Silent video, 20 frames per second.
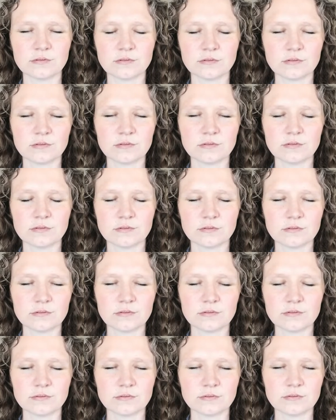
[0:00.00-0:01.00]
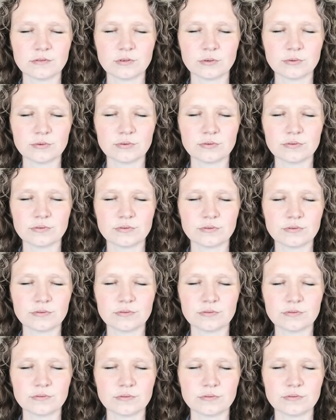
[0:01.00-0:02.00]

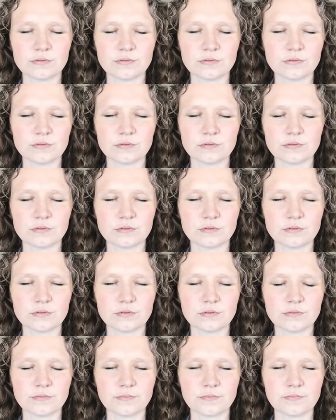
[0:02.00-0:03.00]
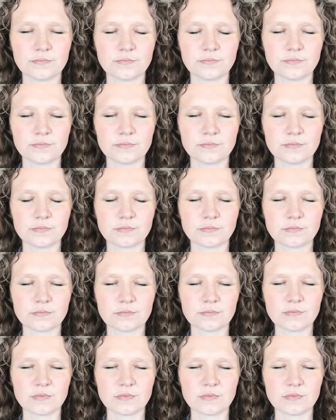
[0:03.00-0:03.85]
No one is speaking in this clip.